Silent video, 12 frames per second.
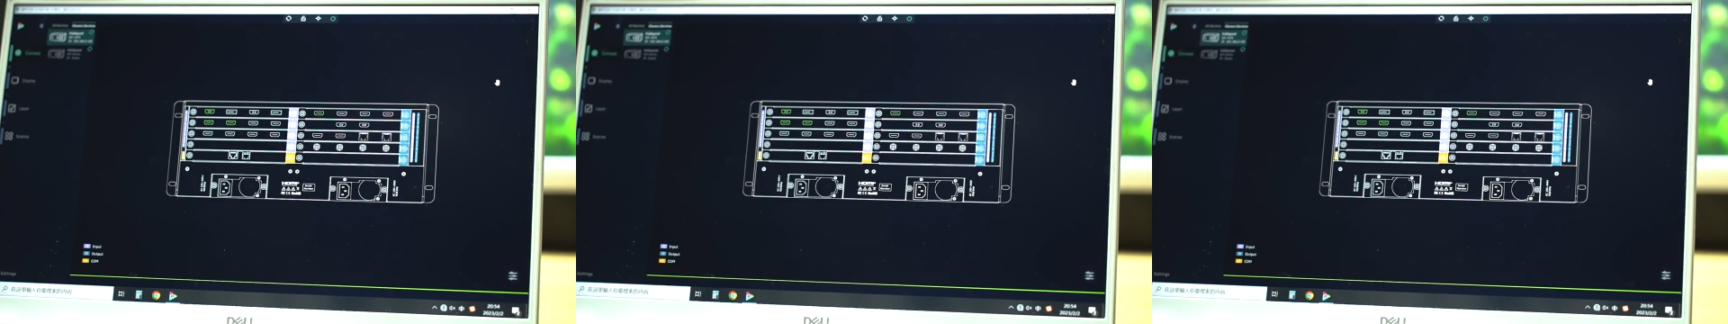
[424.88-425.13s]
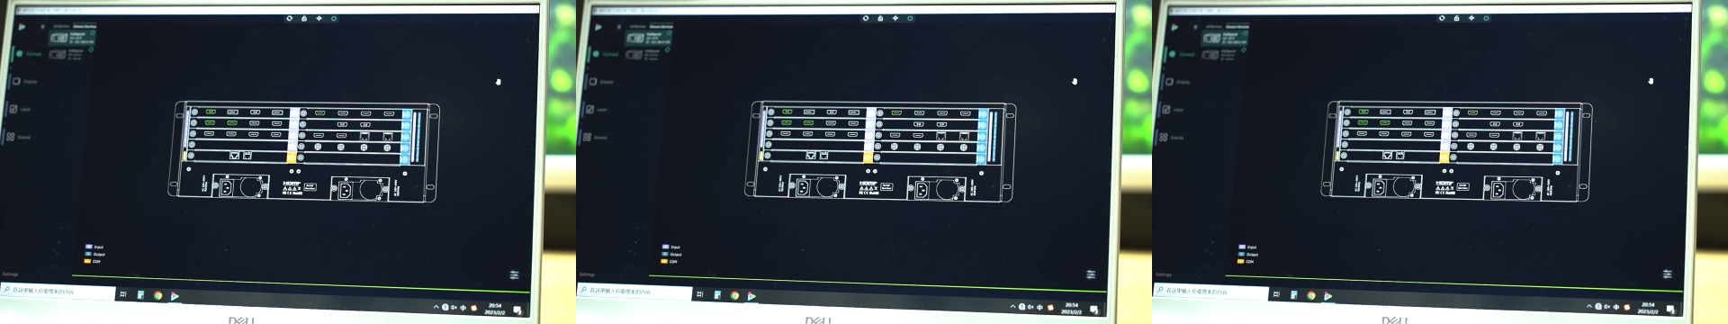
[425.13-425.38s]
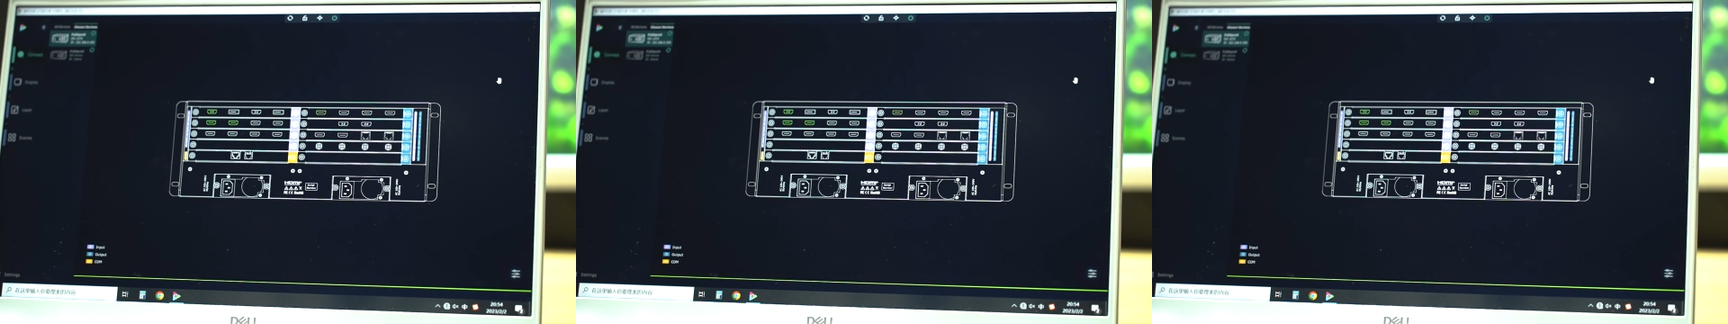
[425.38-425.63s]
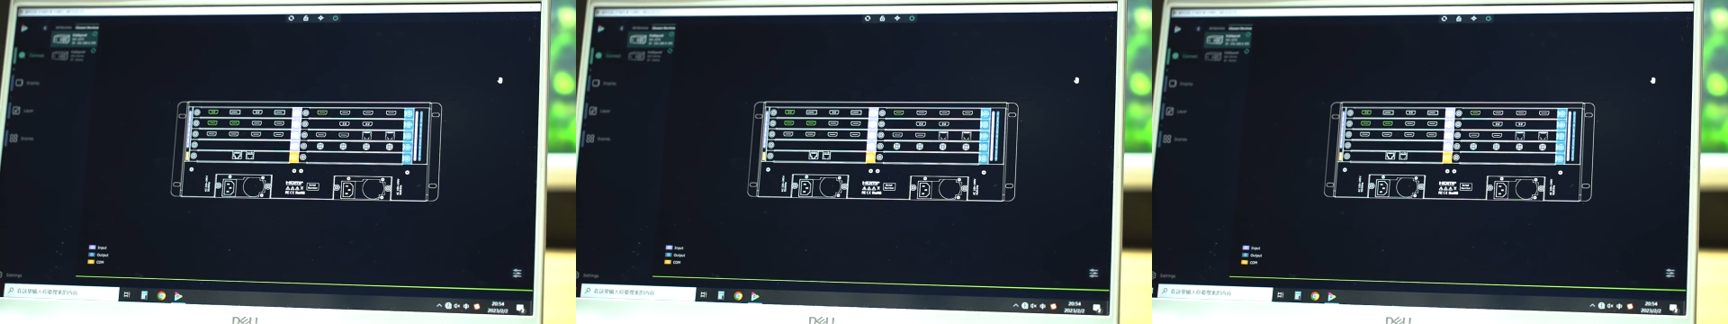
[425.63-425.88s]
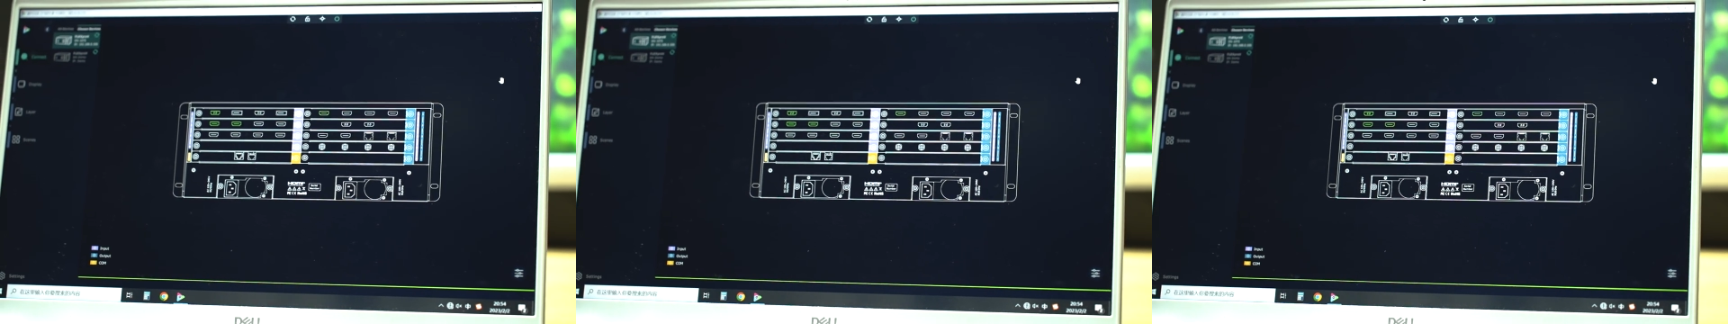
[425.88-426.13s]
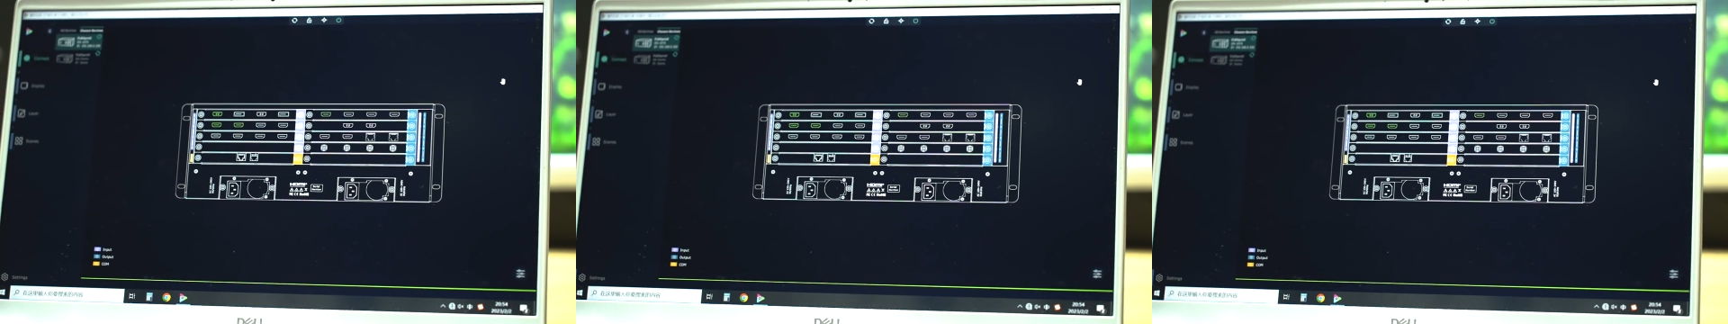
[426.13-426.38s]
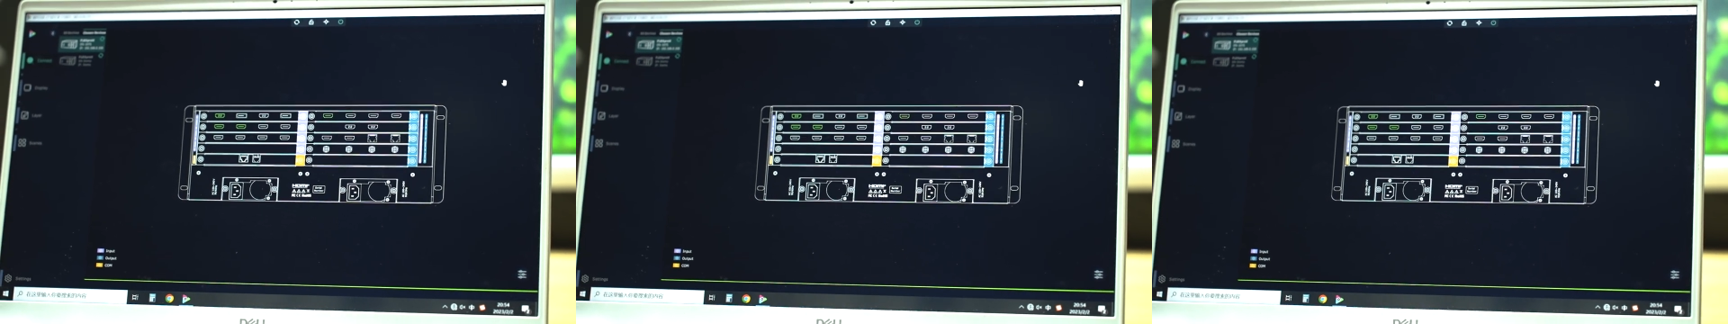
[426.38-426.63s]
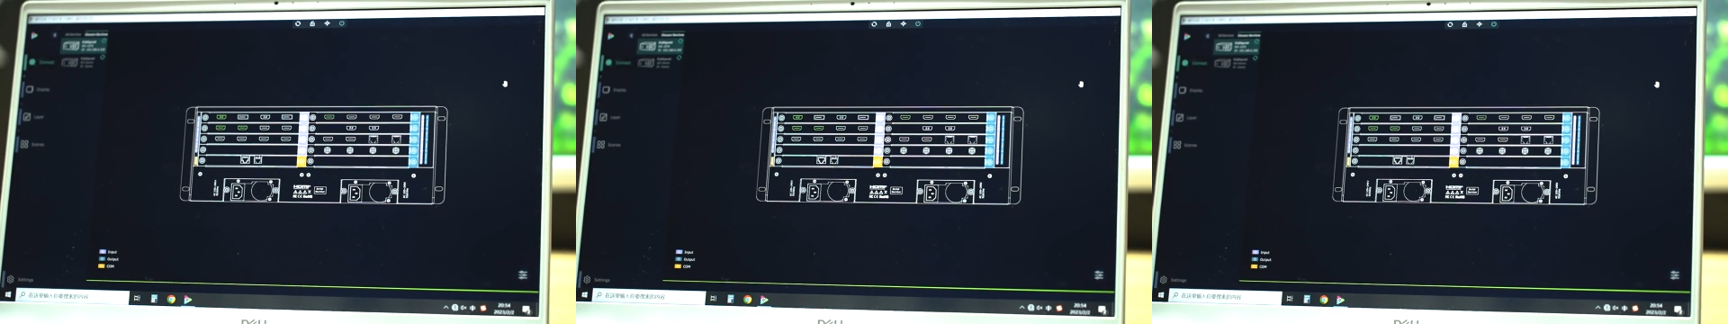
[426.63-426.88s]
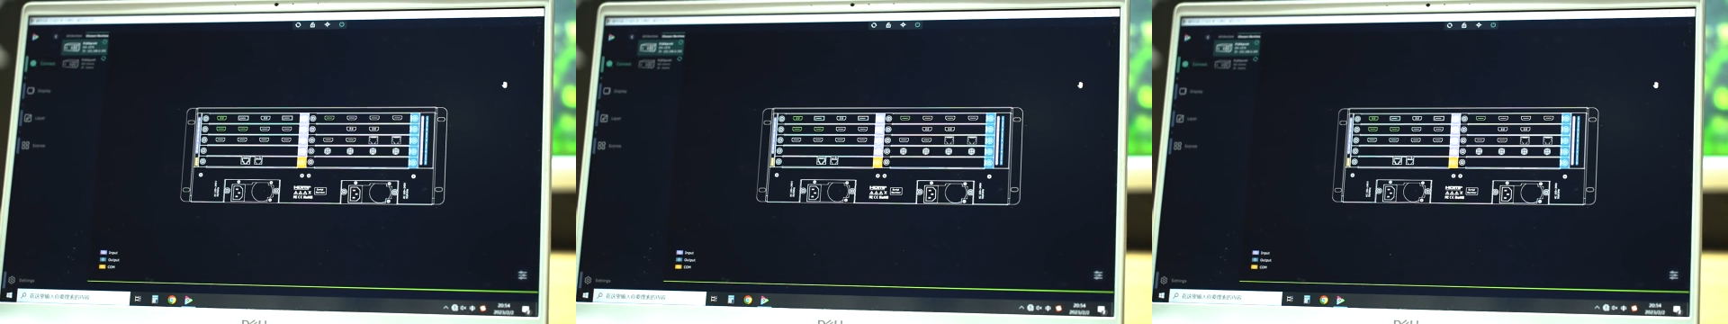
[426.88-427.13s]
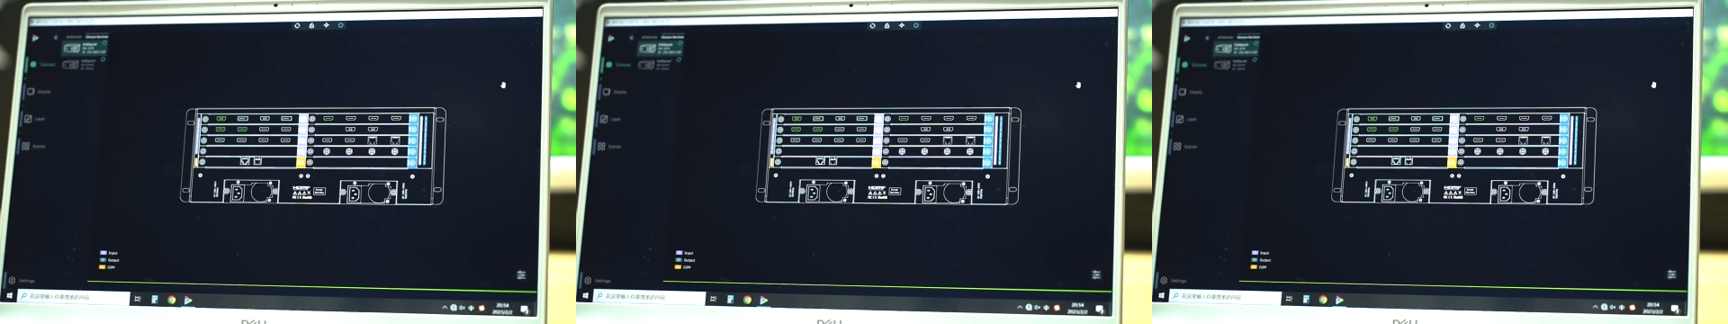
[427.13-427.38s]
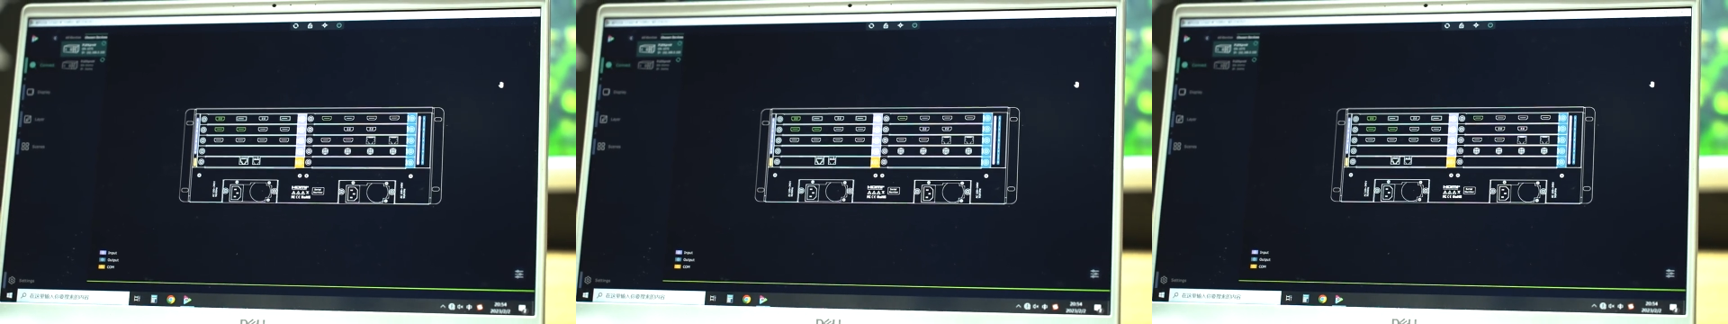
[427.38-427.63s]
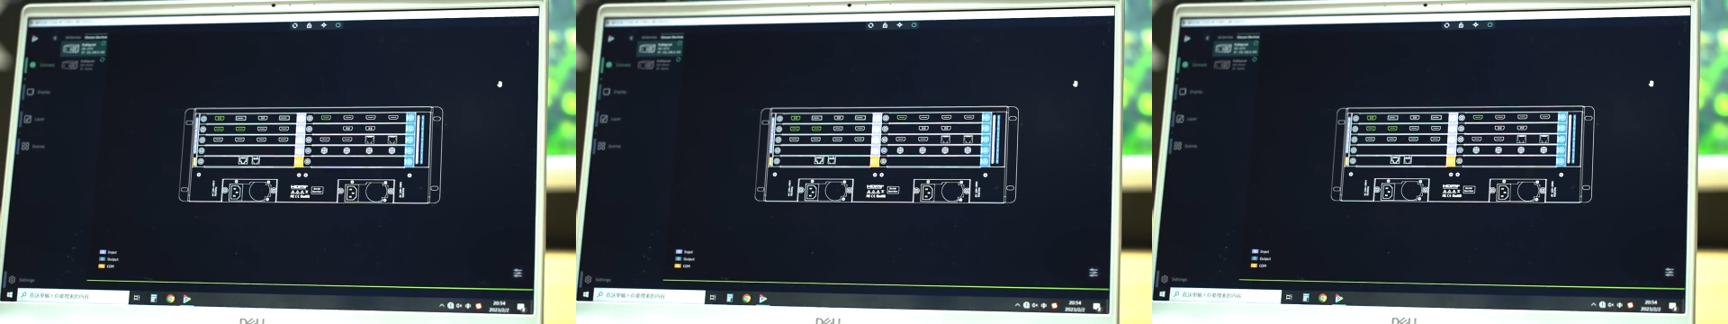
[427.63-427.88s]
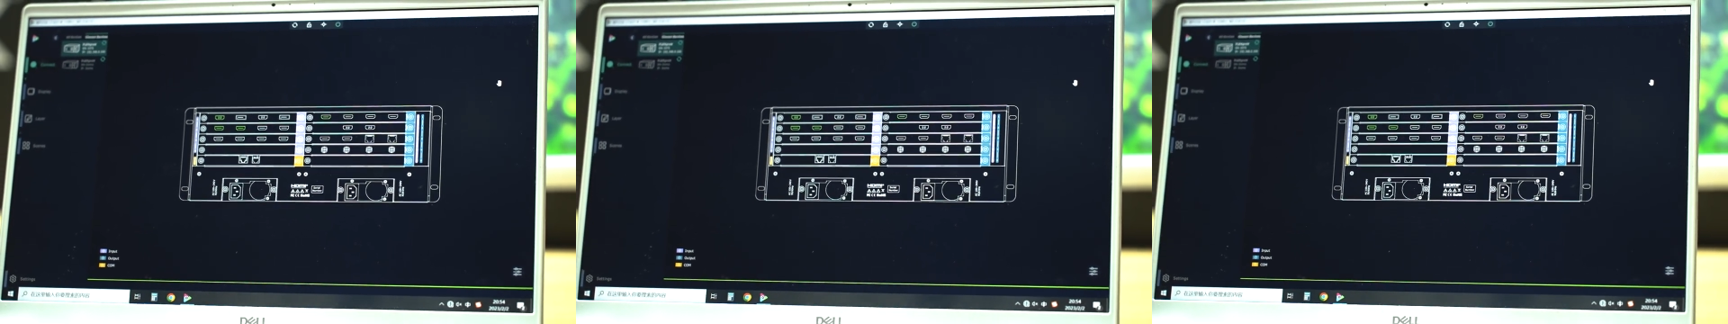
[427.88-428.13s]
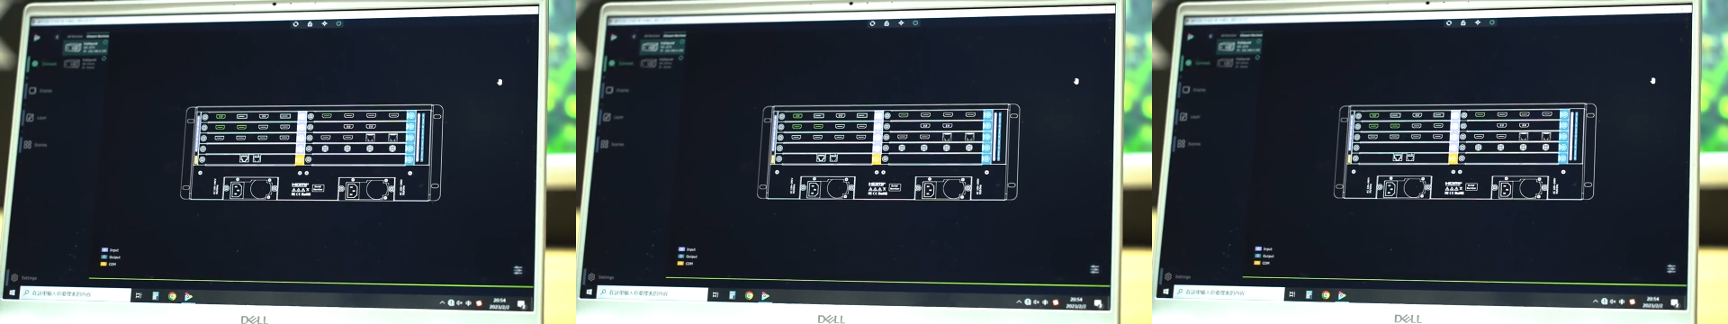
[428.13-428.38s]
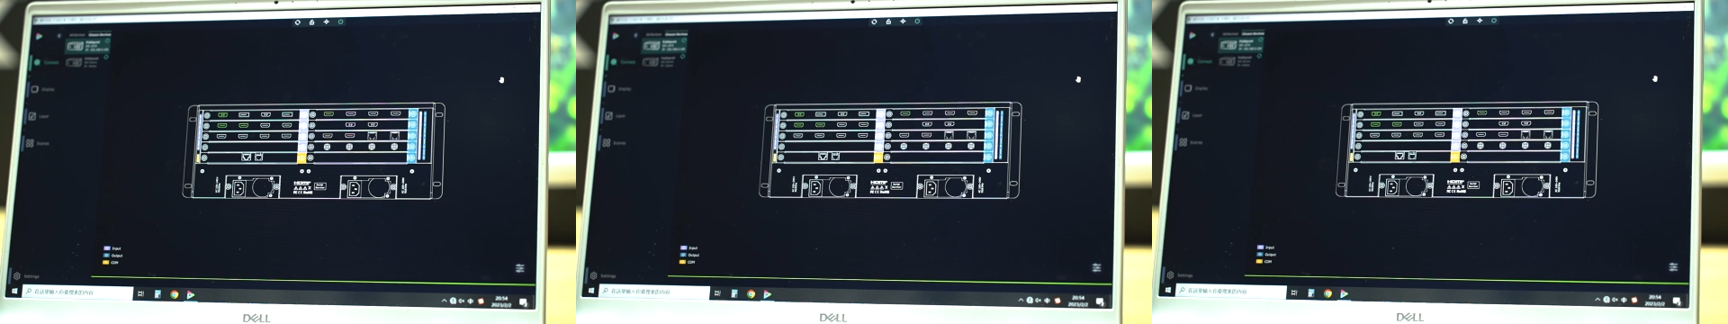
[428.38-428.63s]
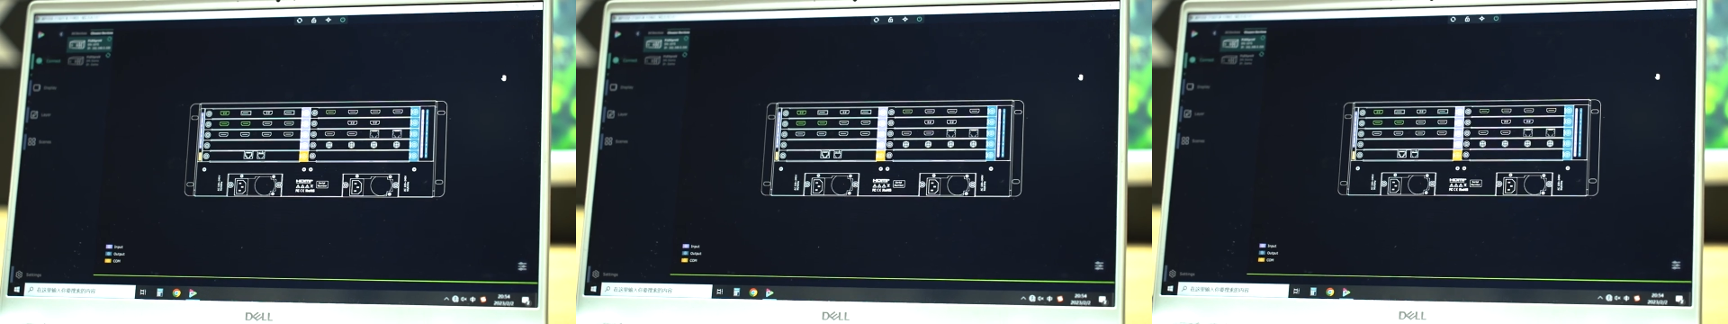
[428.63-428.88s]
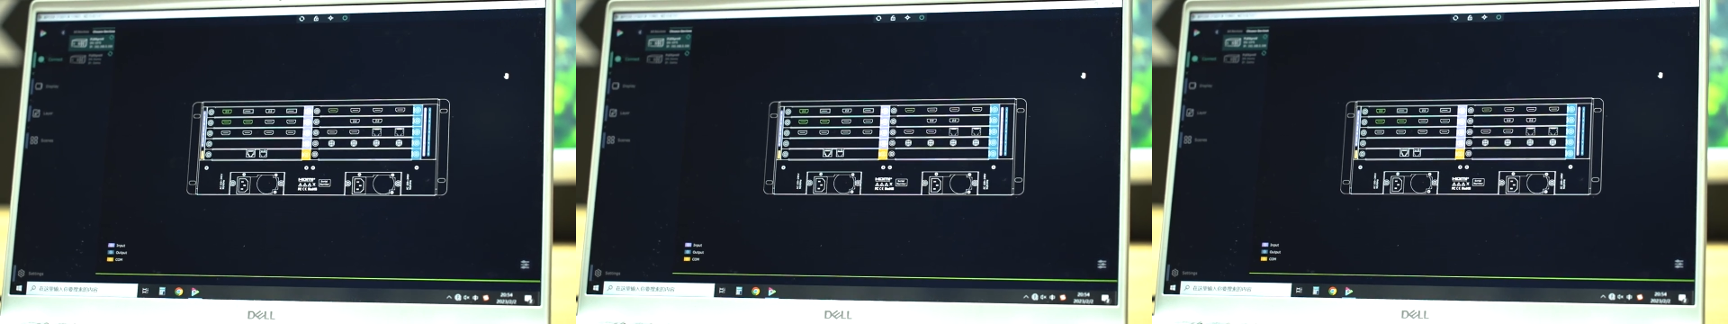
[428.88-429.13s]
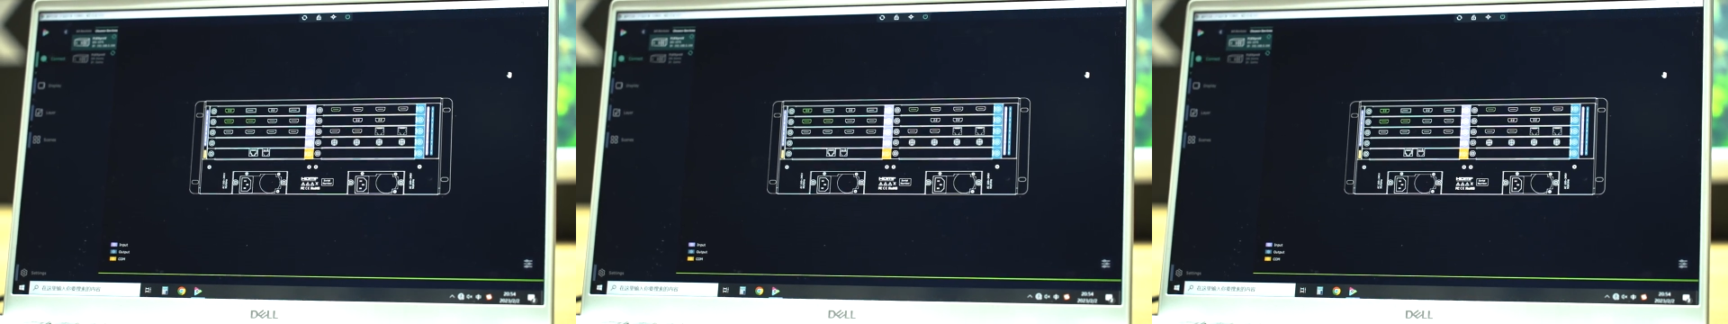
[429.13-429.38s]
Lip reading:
No face is visible, so there are no lips to read.